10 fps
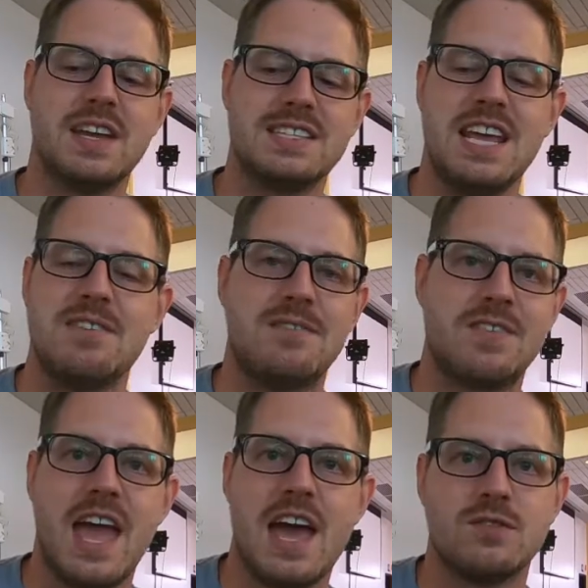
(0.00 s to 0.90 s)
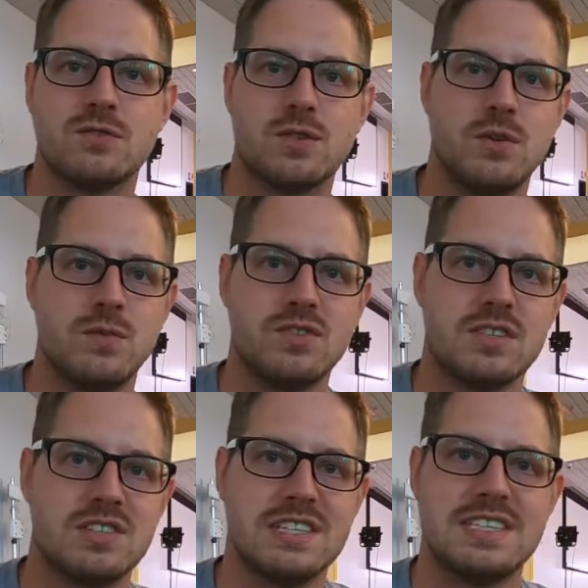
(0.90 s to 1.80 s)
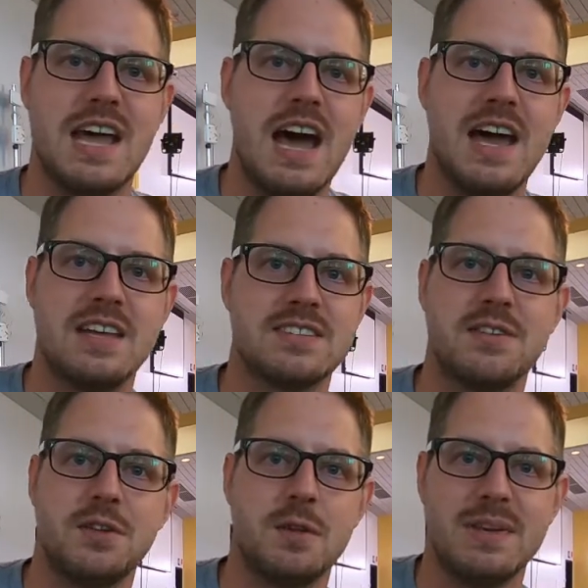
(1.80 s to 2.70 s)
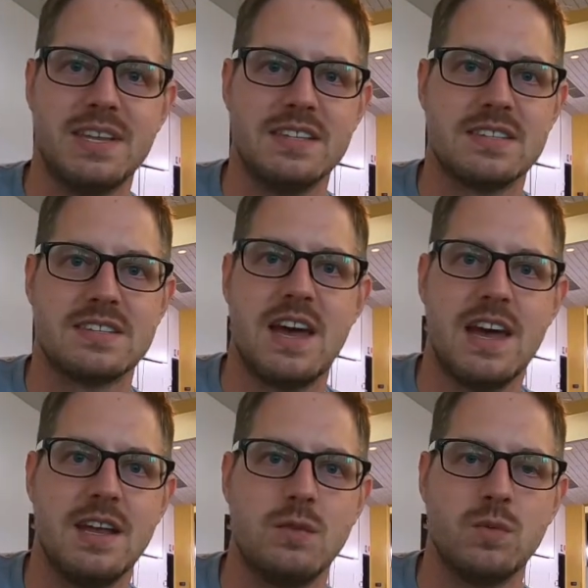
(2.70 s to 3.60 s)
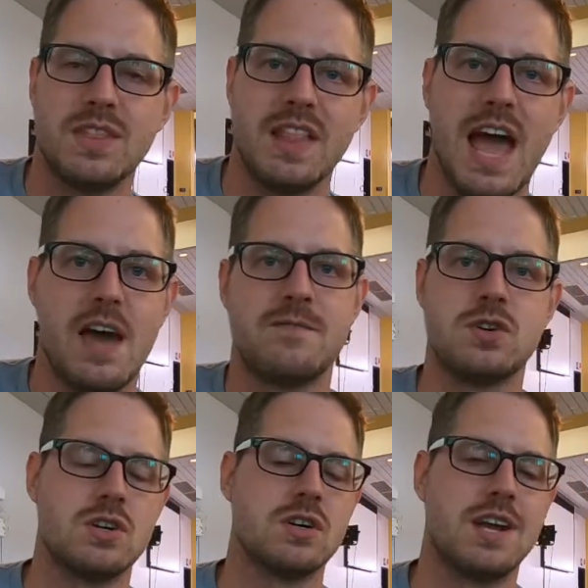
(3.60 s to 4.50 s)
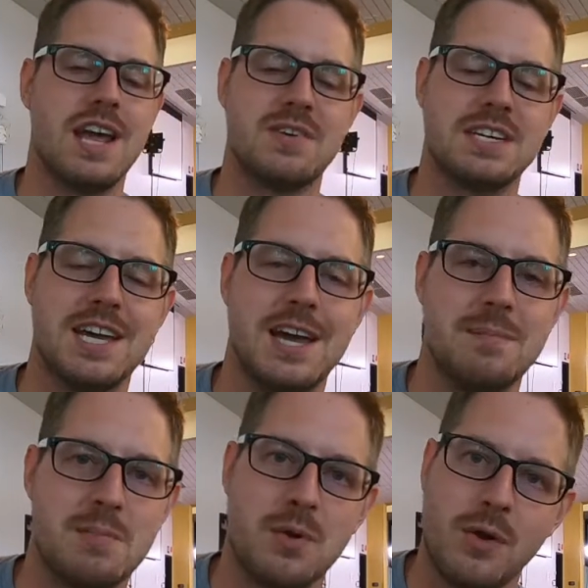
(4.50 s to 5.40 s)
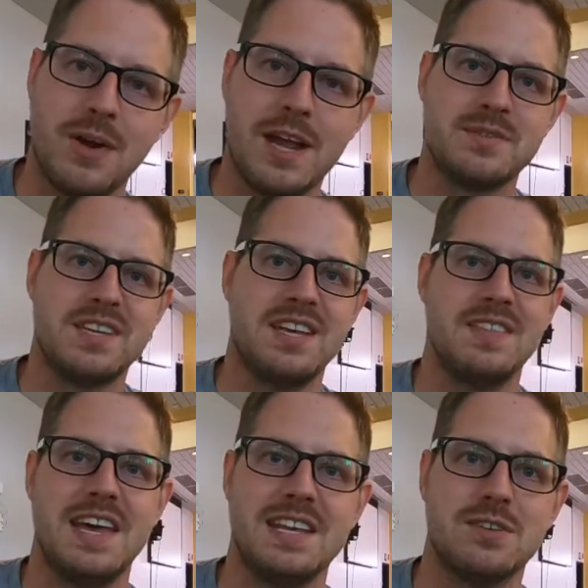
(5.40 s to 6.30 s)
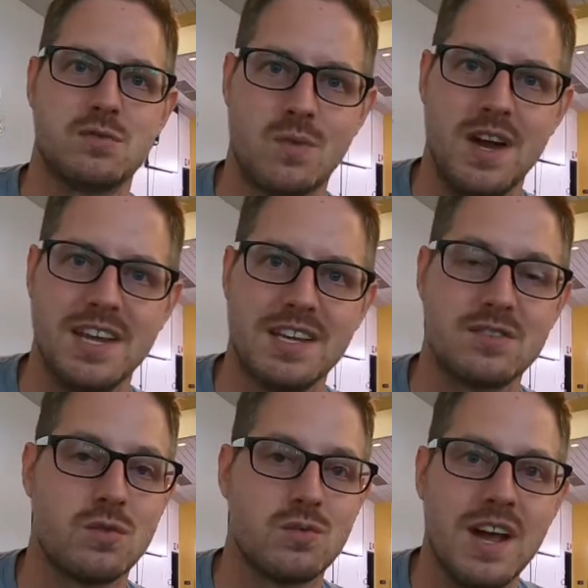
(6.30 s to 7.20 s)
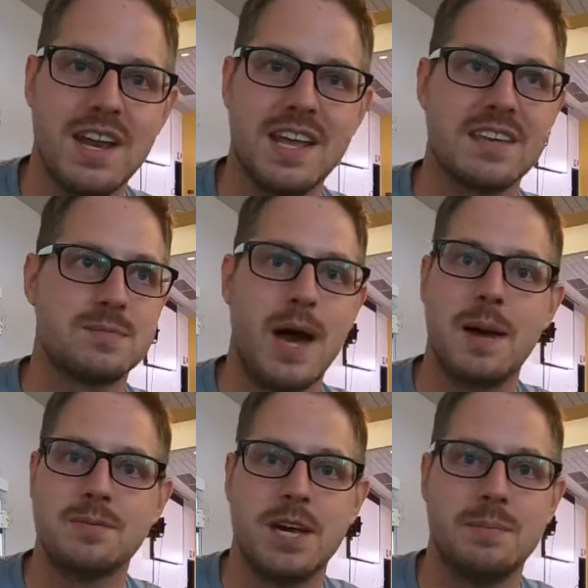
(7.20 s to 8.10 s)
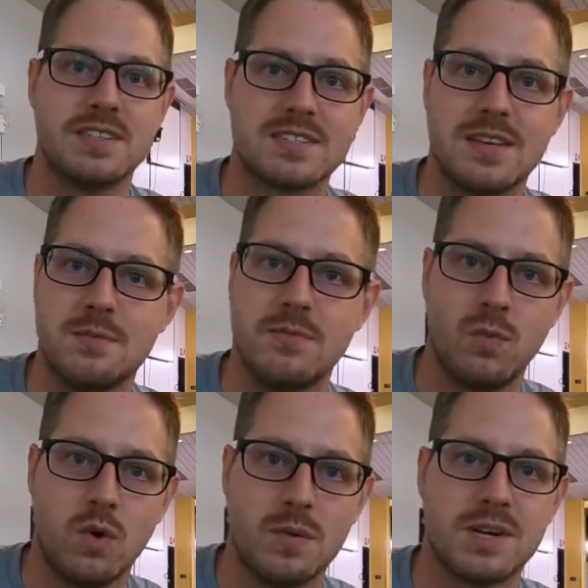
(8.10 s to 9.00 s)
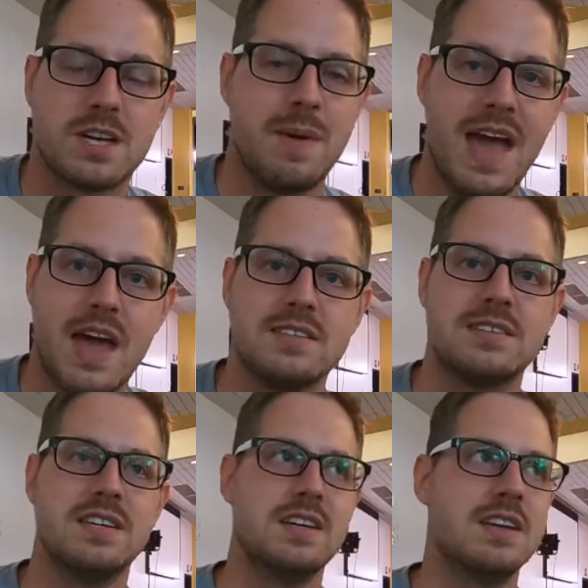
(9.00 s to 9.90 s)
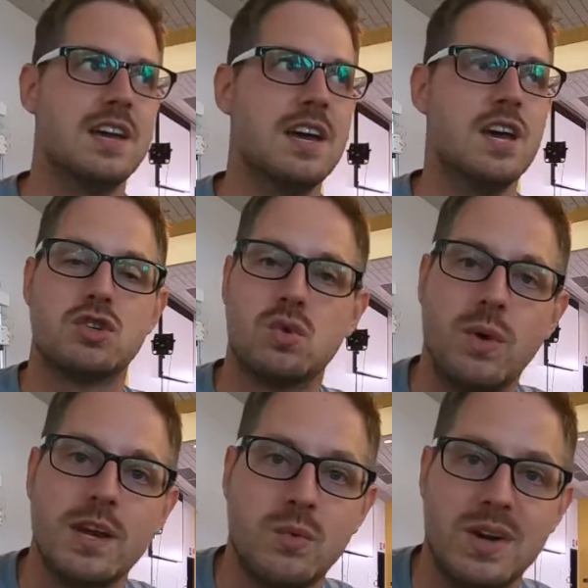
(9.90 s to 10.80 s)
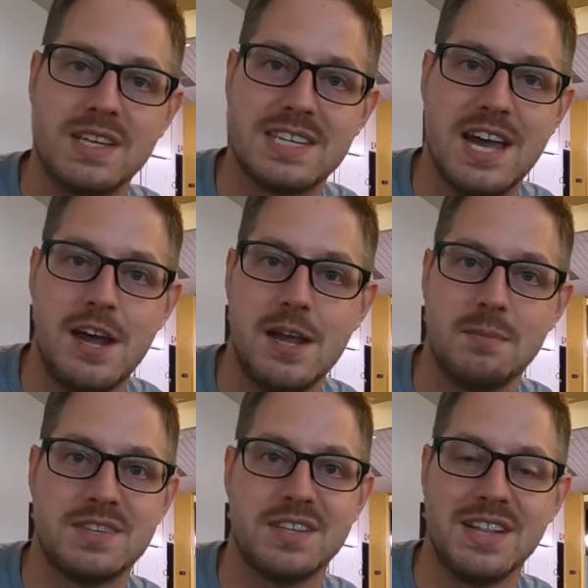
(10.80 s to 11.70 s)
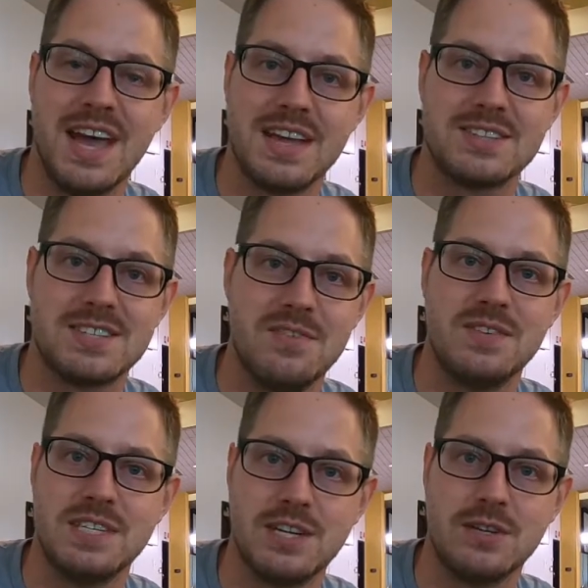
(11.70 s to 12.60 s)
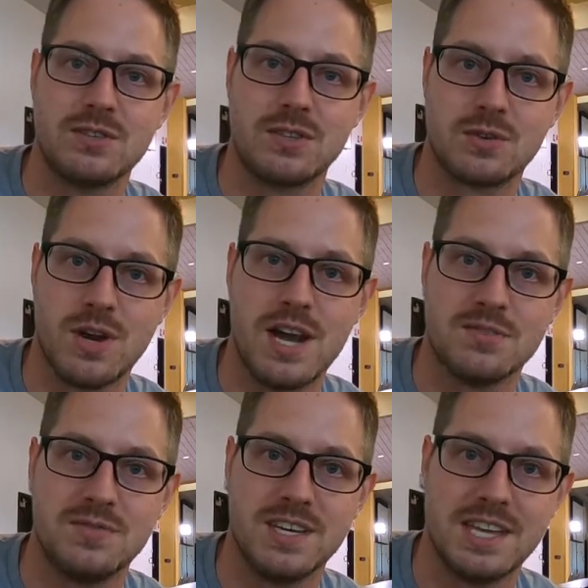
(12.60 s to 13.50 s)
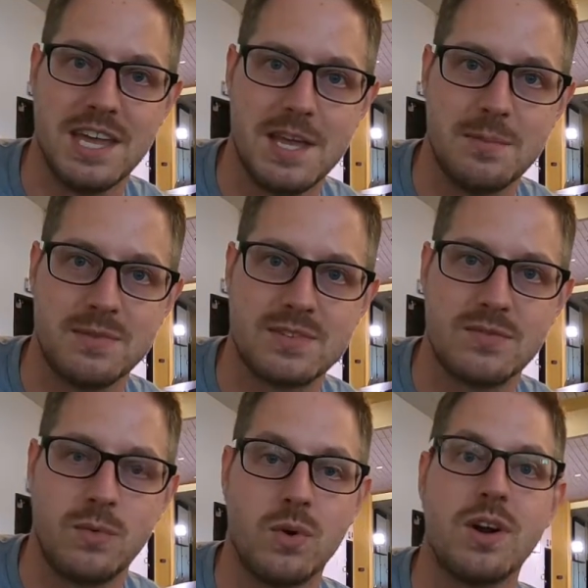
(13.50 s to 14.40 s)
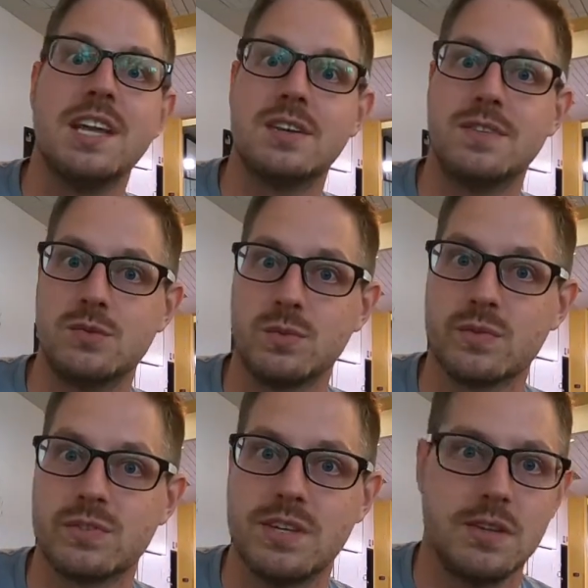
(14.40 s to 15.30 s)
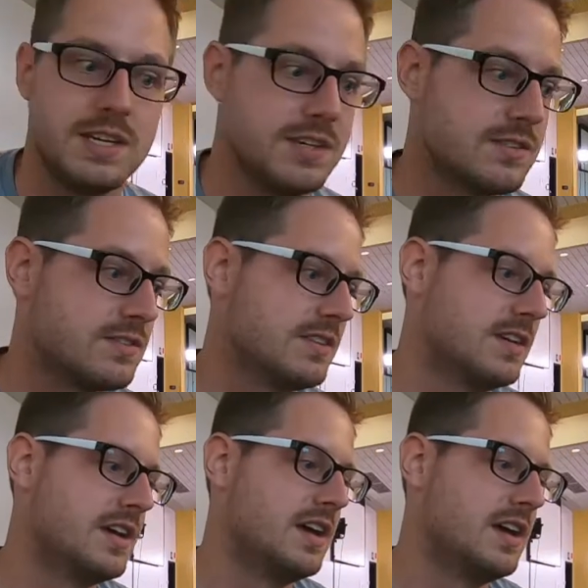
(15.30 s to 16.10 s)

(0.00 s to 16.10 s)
think Dave Castro just dies a little bit inside with laughter every time he programs it, and that is running. So running has popped up in some form or capacity 21 times in the last 7 years of the CrossFit games, for individuals at least.